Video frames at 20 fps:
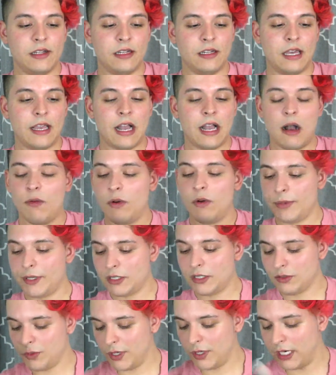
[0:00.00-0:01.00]
Like I will be
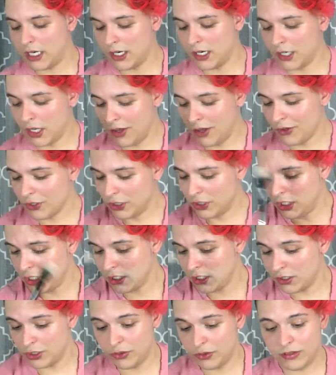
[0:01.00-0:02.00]
doing another
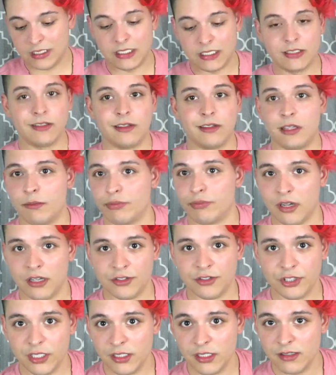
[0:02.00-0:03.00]
look using the
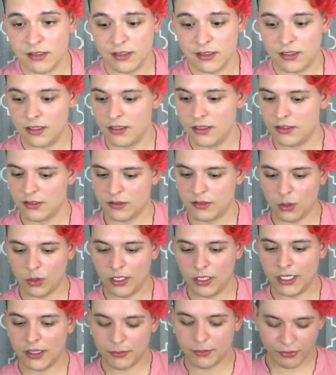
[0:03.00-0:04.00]
brushes,
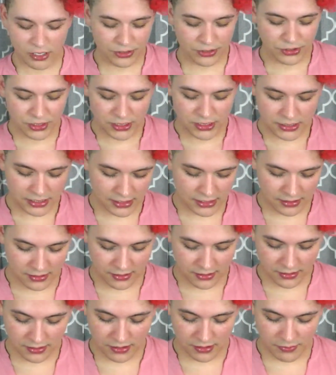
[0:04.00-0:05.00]
solely the brushes and
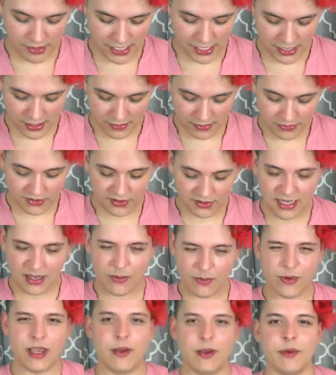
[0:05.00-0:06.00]
the makeup, so that
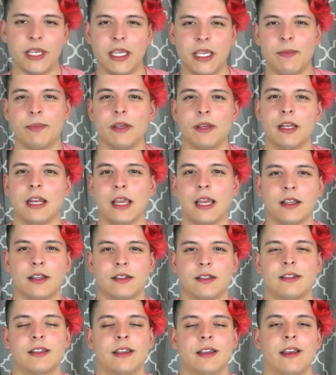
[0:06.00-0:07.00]
way we keep it like
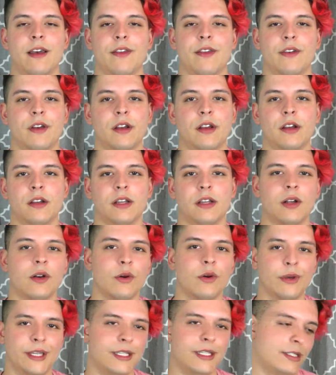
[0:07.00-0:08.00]
together and
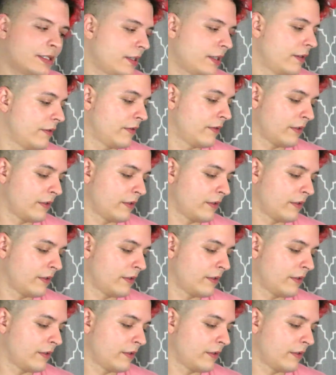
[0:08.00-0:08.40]
cohesive.